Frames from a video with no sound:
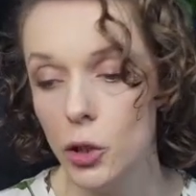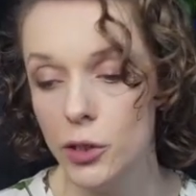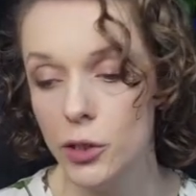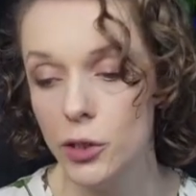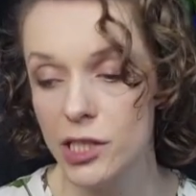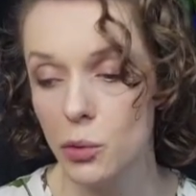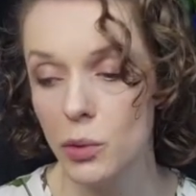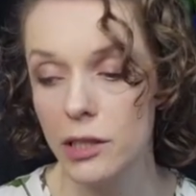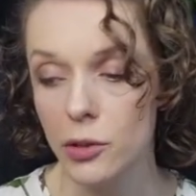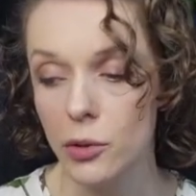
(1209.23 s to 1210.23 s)
just
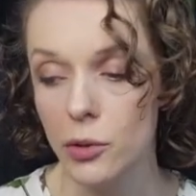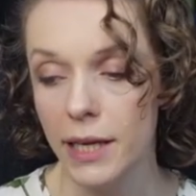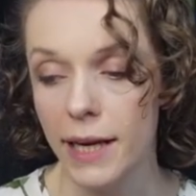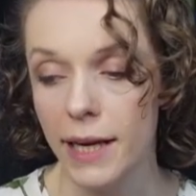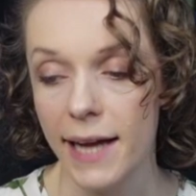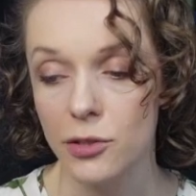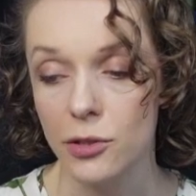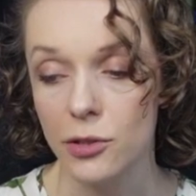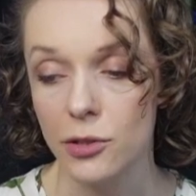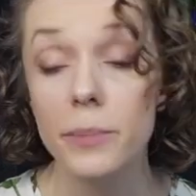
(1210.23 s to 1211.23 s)
quickly looking at
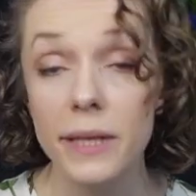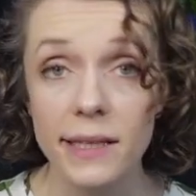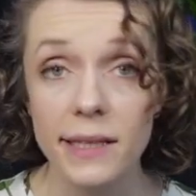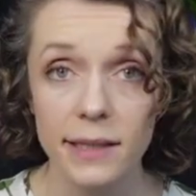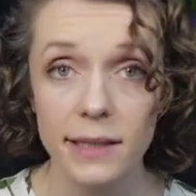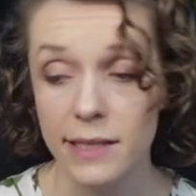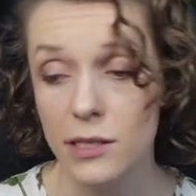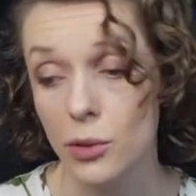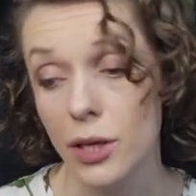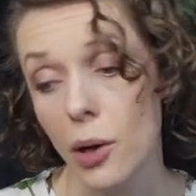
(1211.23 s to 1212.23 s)
your completed
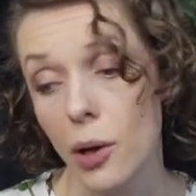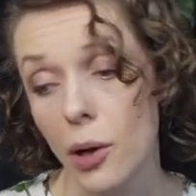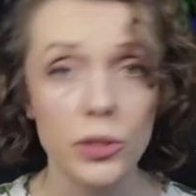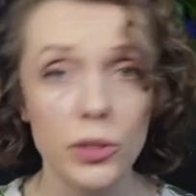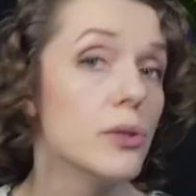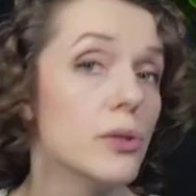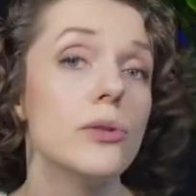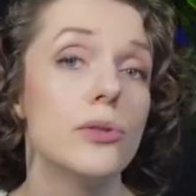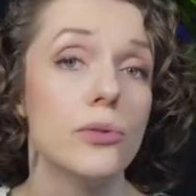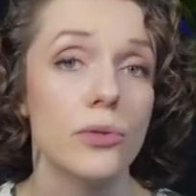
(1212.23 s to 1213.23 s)
list, you can also
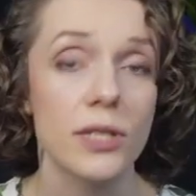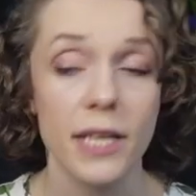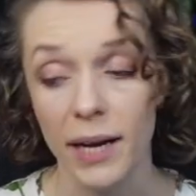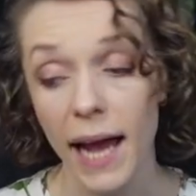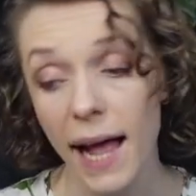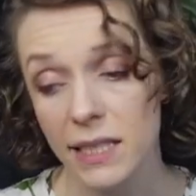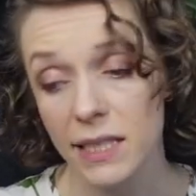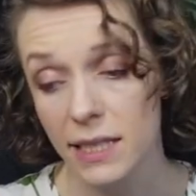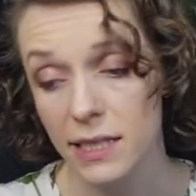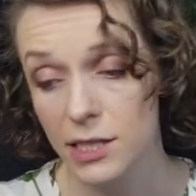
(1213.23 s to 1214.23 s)
do some
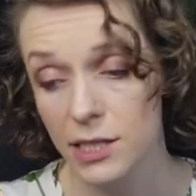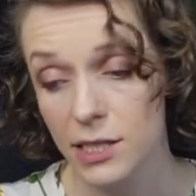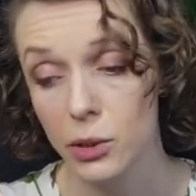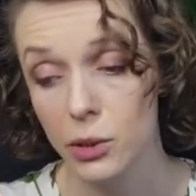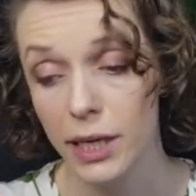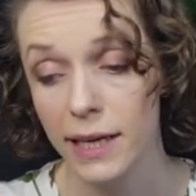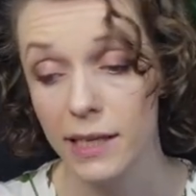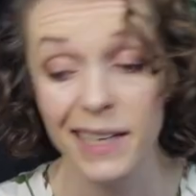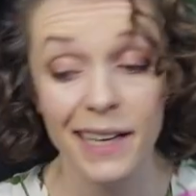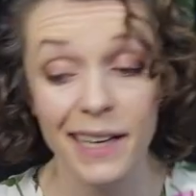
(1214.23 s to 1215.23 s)
analysis, just looking
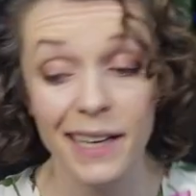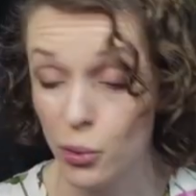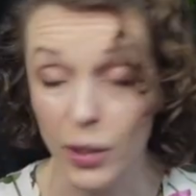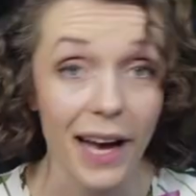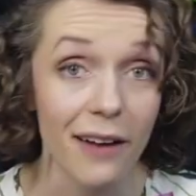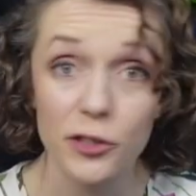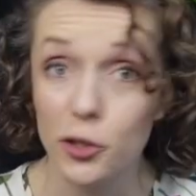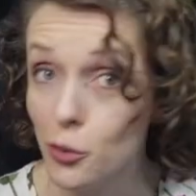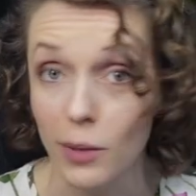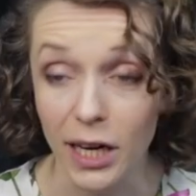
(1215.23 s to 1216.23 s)
at, do we have
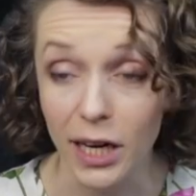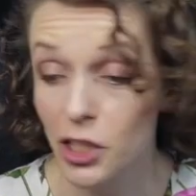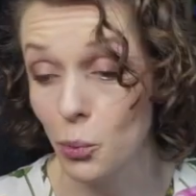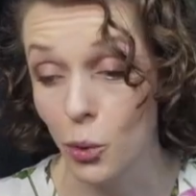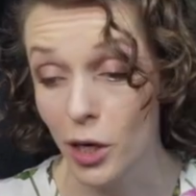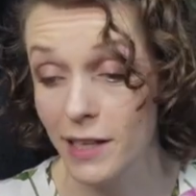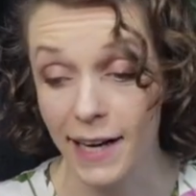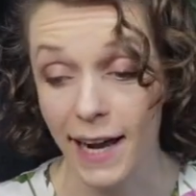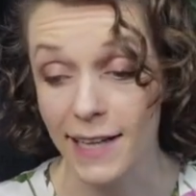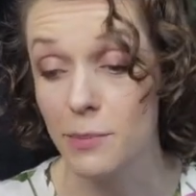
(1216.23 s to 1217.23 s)
too much work
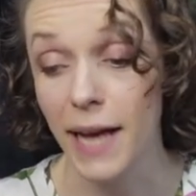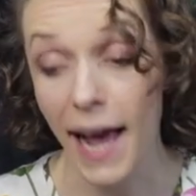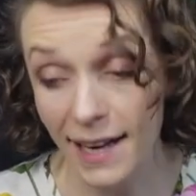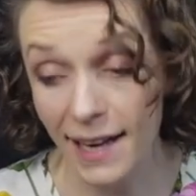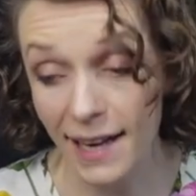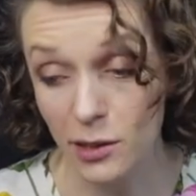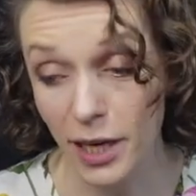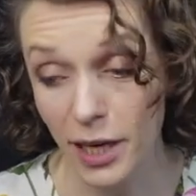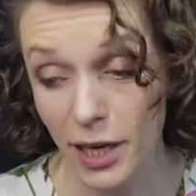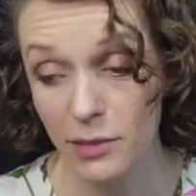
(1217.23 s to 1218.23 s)
that has been added that
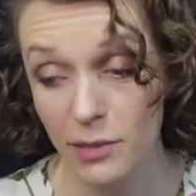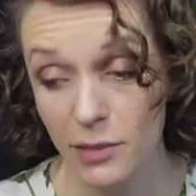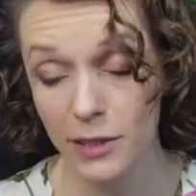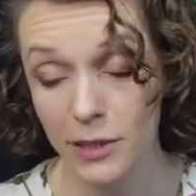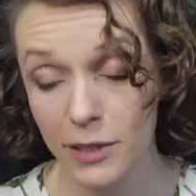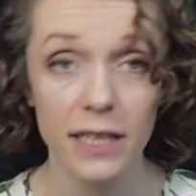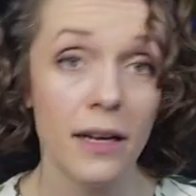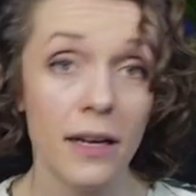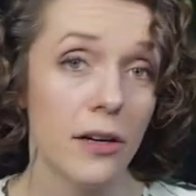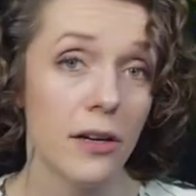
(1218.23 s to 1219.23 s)
has been completed?
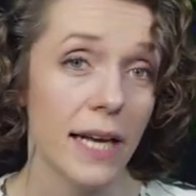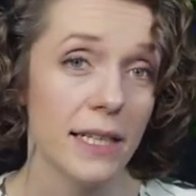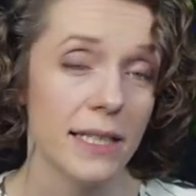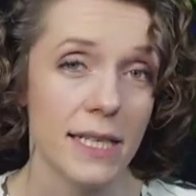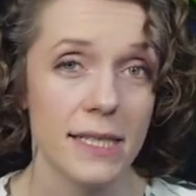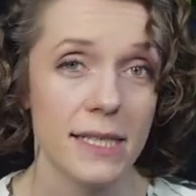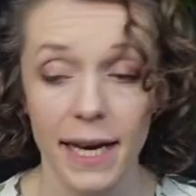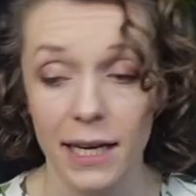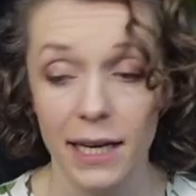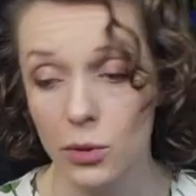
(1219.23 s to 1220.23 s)
Right, as I
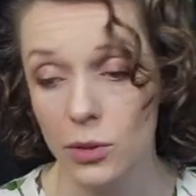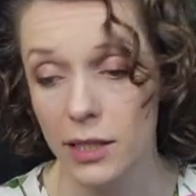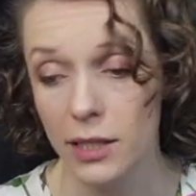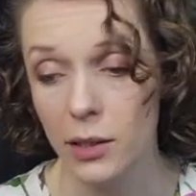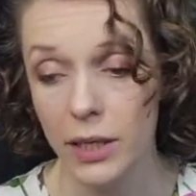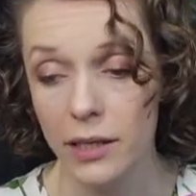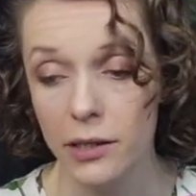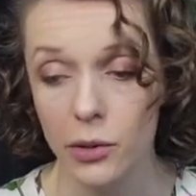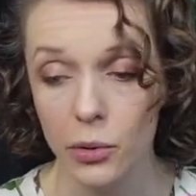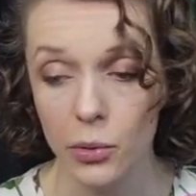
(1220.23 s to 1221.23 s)
said, you can
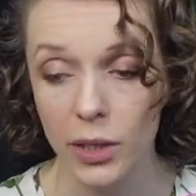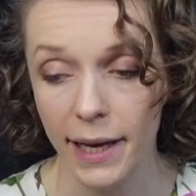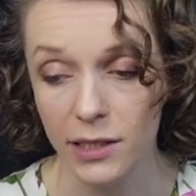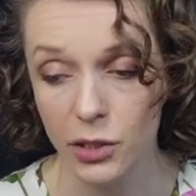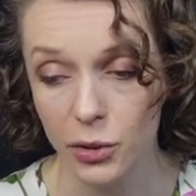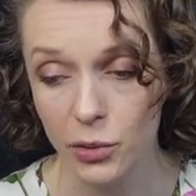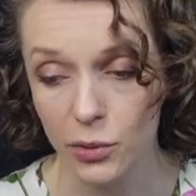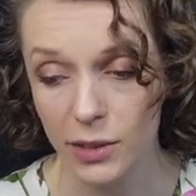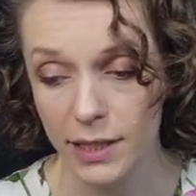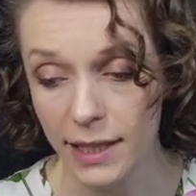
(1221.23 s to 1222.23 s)
quickly look
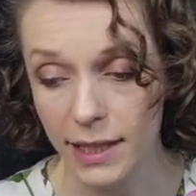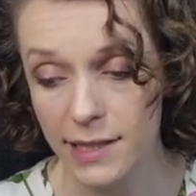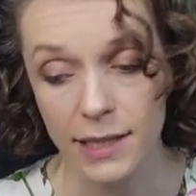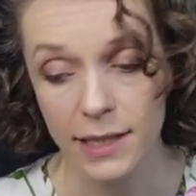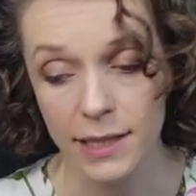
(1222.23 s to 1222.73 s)
into these